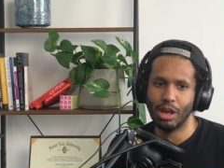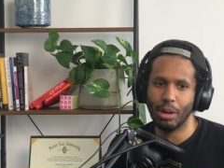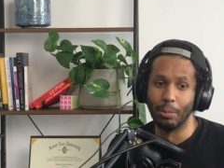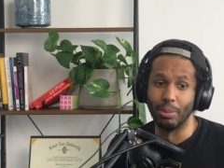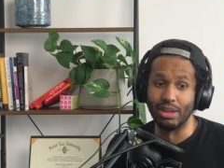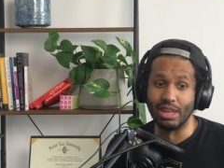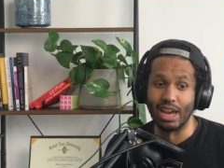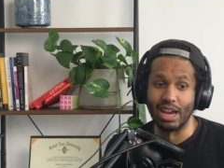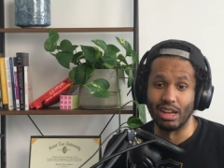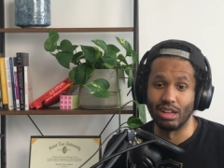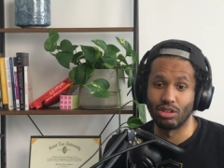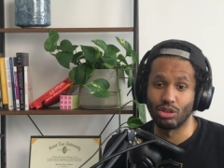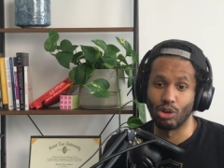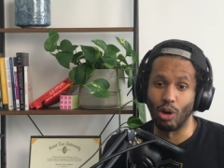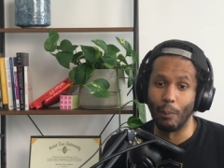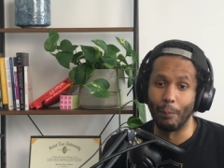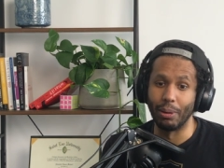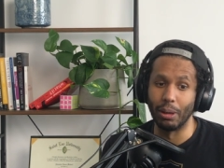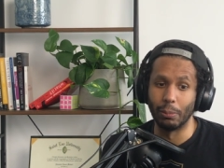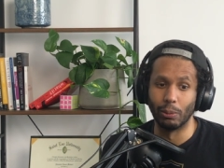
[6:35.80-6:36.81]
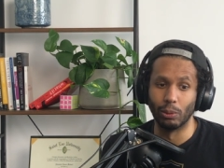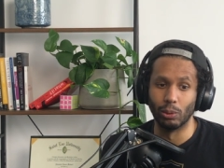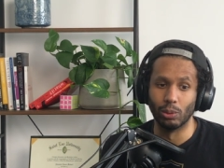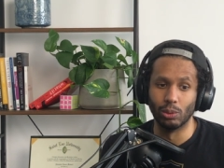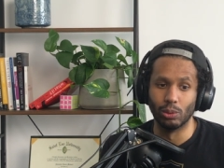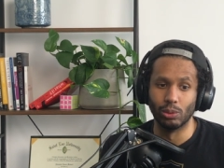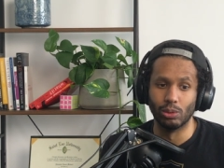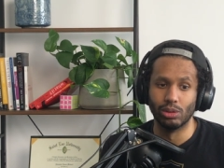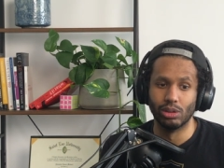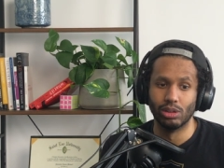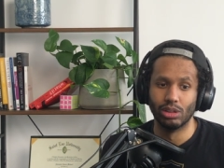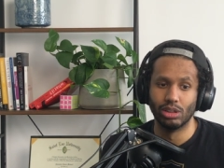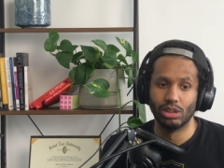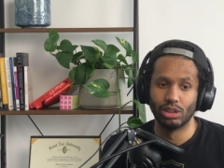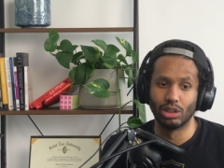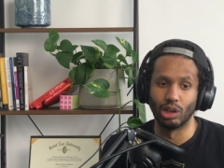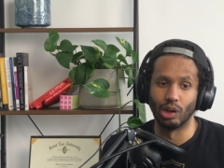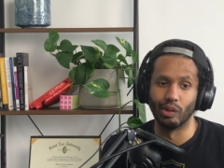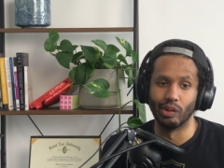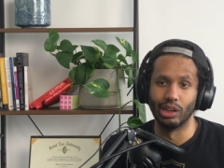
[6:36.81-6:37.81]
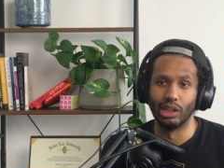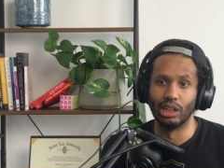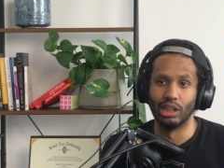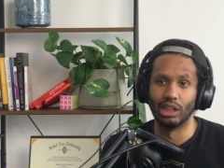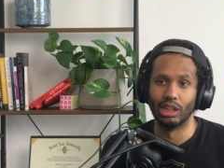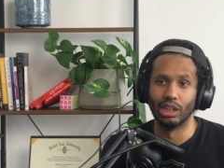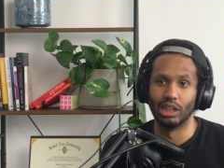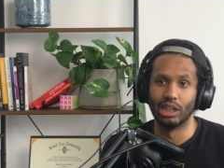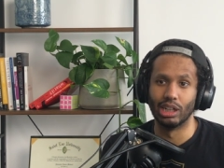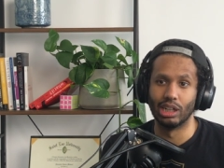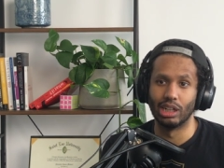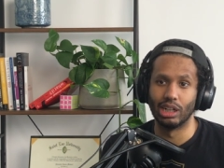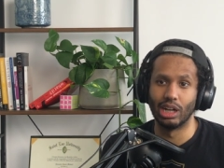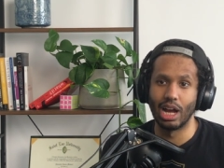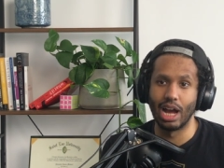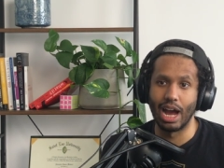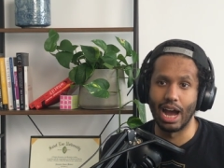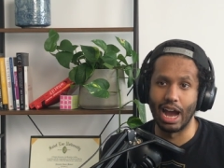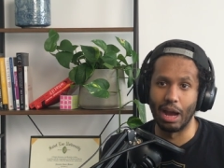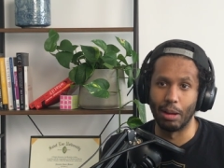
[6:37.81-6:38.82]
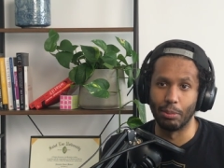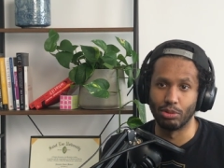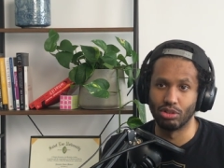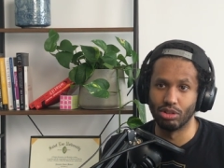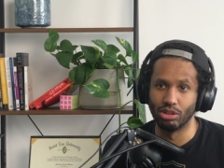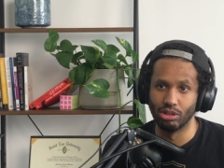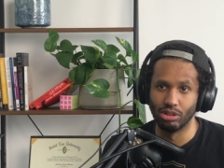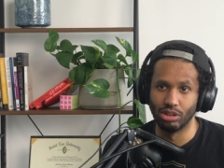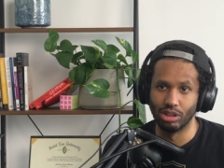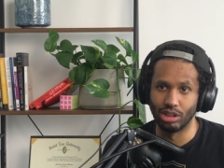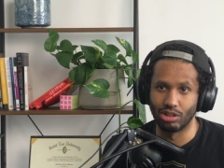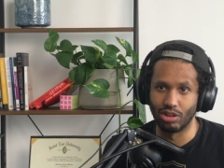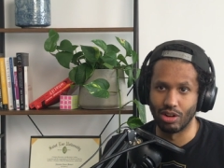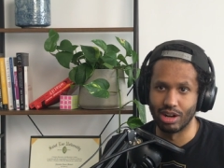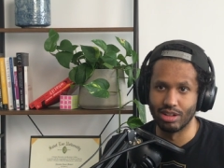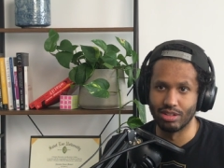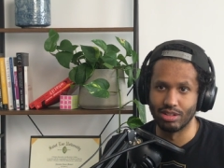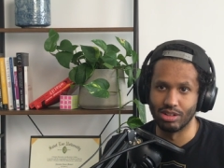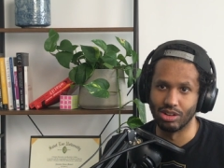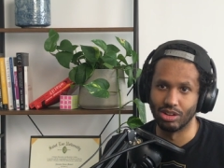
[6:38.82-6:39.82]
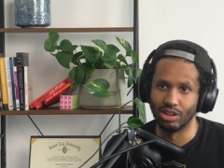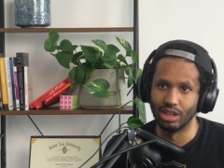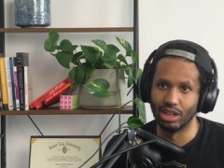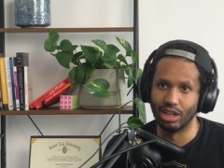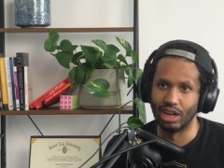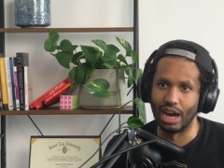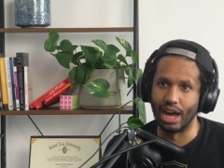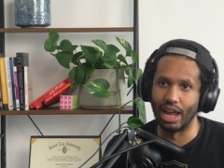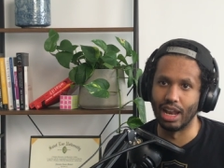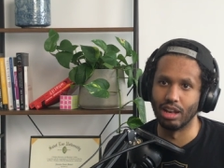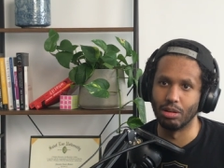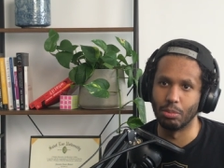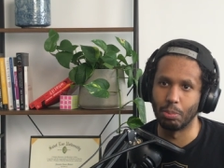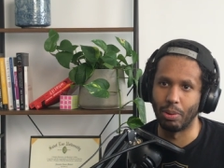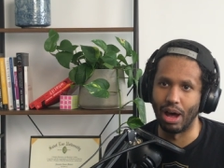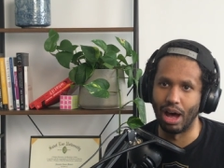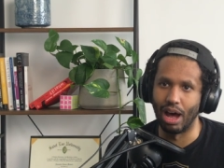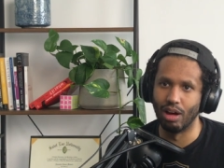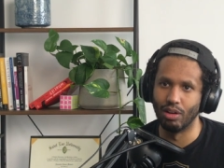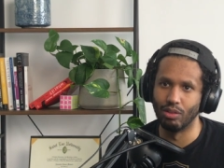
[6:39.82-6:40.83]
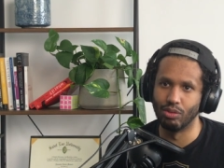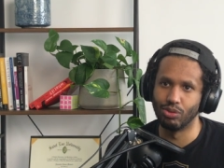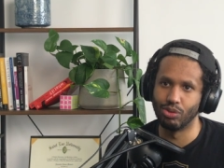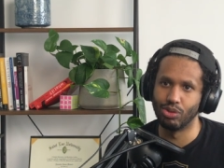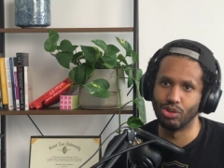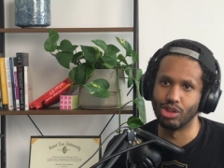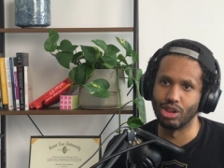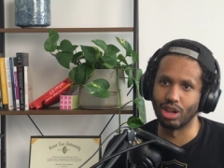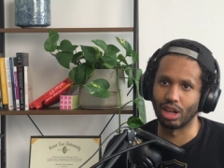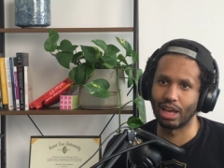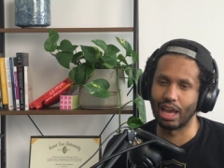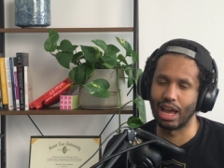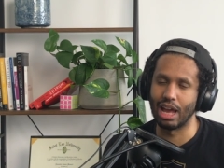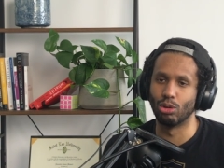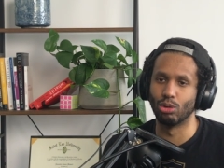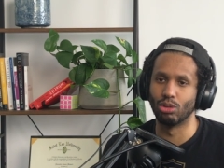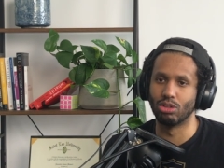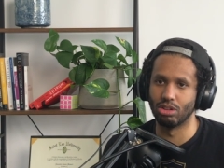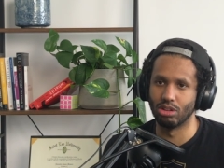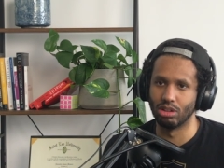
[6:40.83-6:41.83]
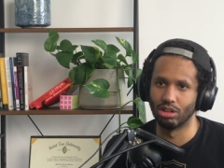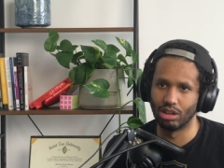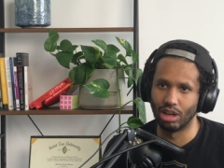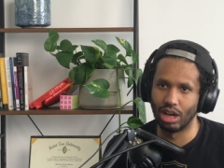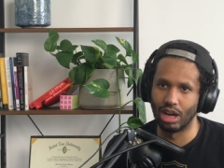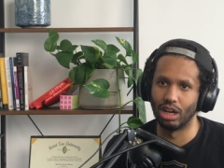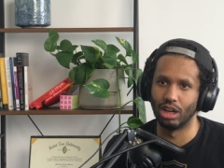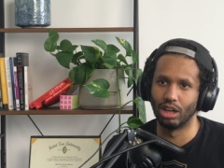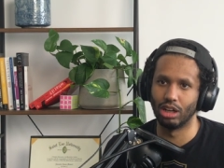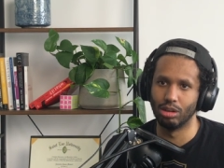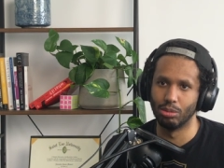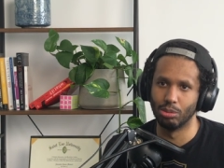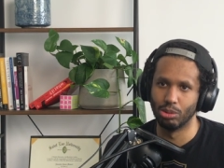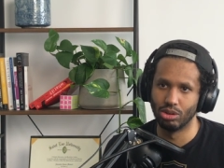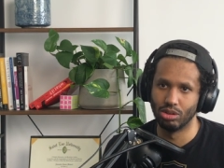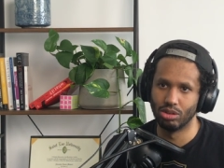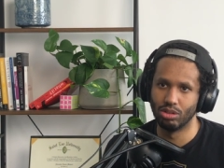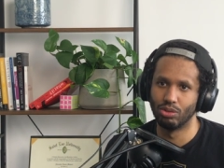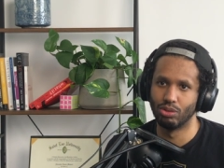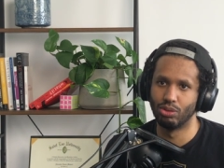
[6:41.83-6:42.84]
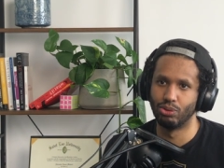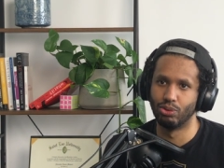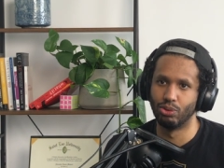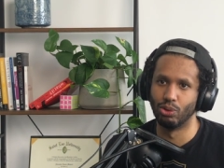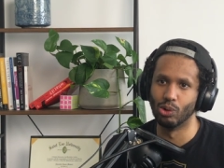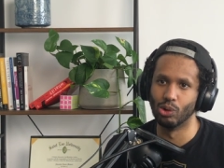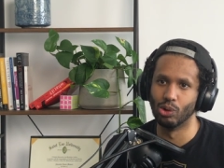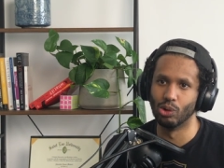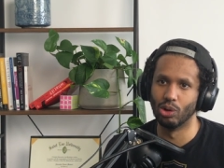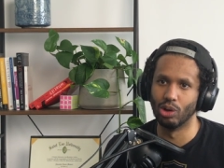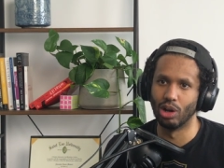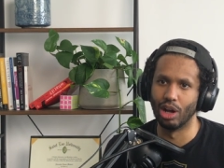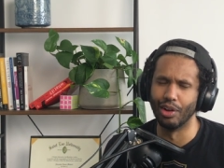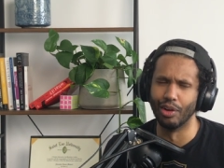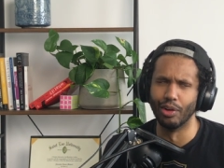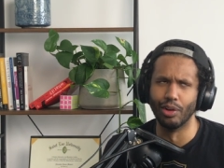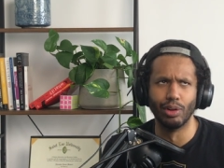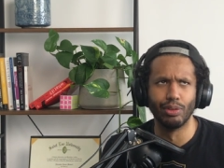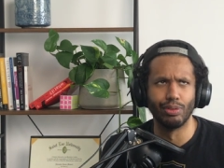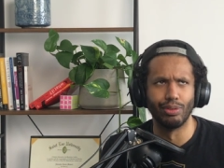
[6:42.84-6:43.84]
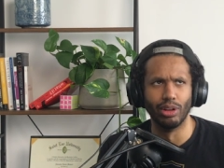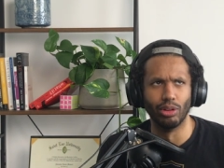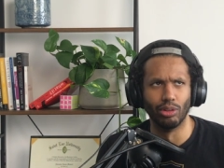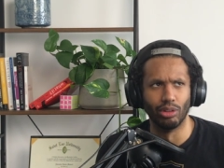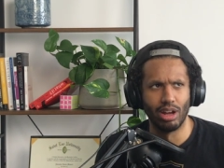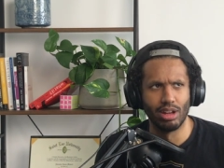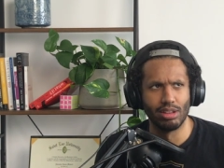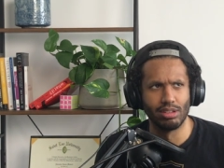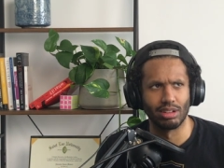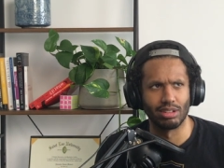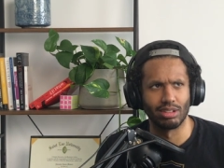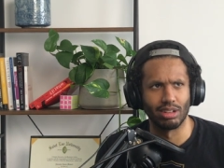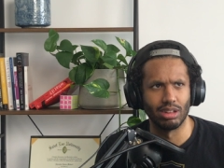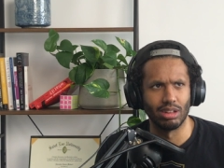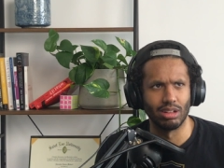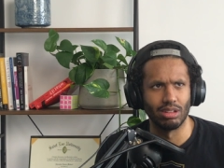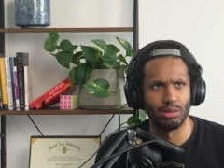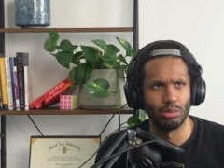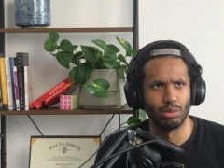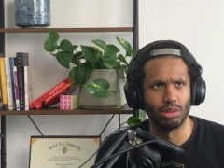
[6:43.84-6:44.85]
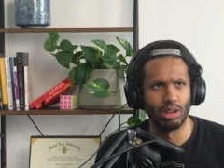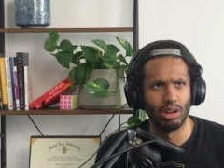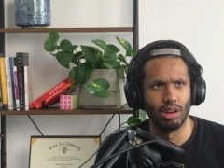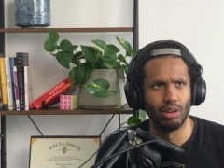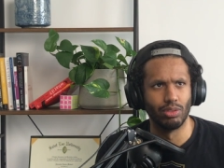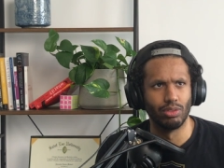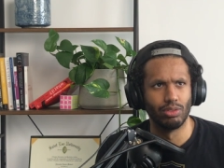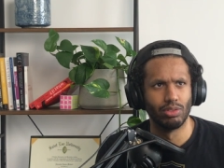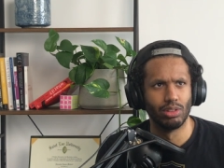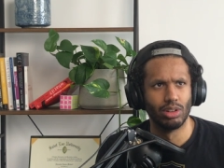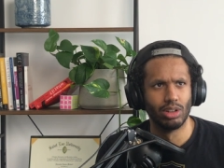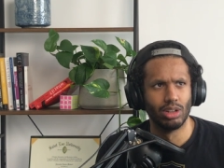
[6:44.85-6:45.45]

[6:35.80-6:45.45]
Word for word: but yeah, it's got people going absolutely crazy on it. And part of the counter argument for, I don't know if Lil Nas X said this himself,